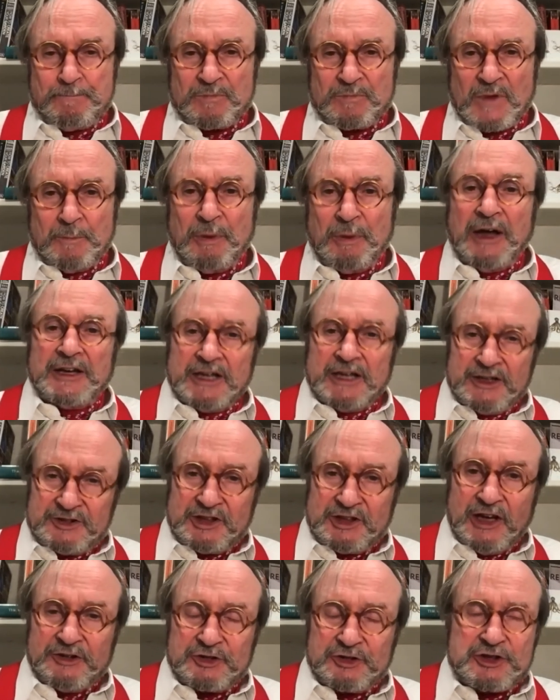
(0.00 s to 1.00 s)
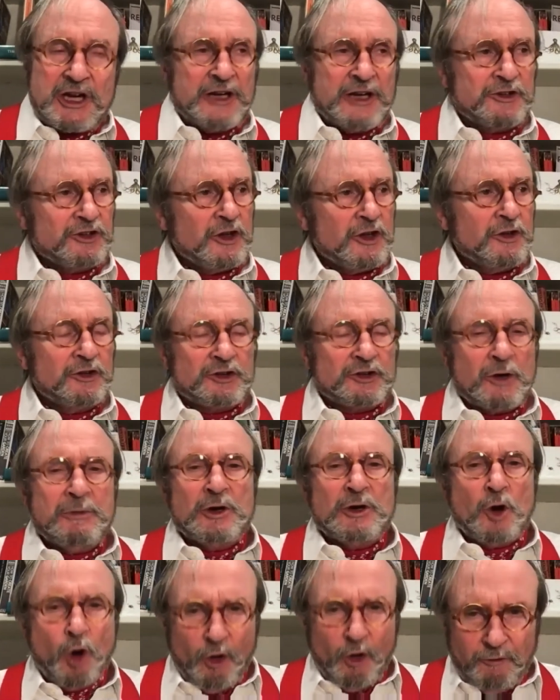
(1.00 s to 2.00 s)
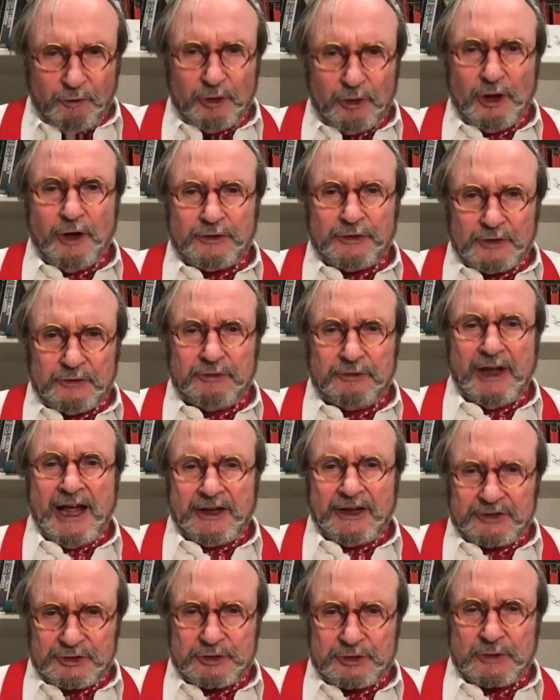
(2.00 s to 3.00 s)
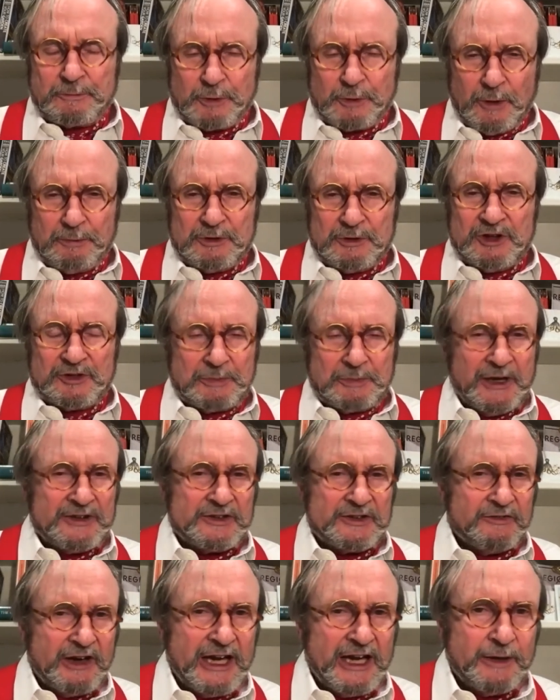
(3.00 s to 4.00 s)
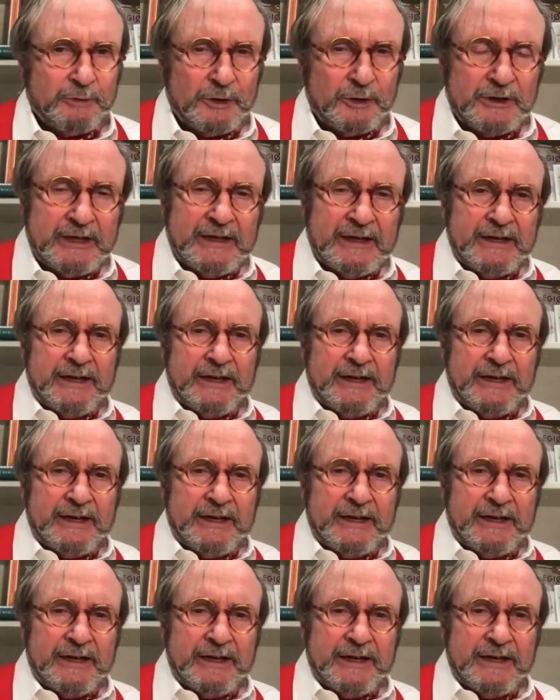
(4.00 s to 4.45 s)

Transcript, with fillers: But it does change. So there's going to be an awful lot of extra property space available.